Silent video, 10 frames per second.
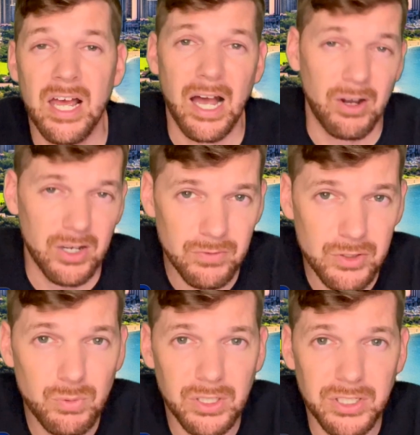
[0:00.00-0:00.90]
However,
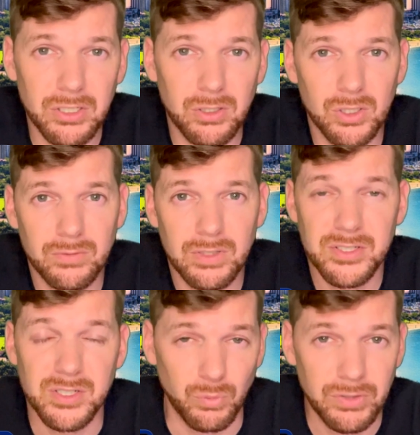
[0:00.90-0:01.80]
you want to get a hold of
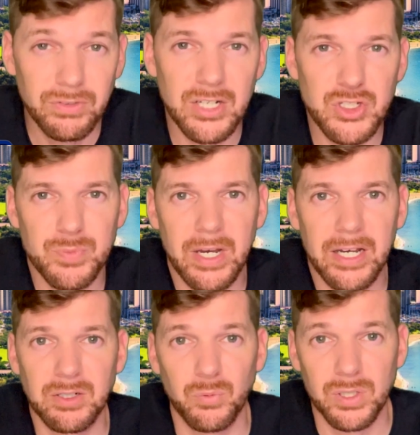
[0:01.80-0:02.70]
us, we've got your
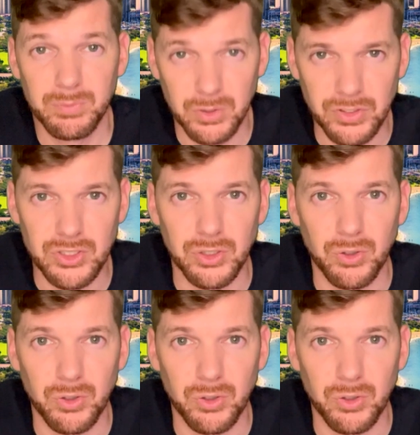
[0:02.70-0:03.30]
back when moving to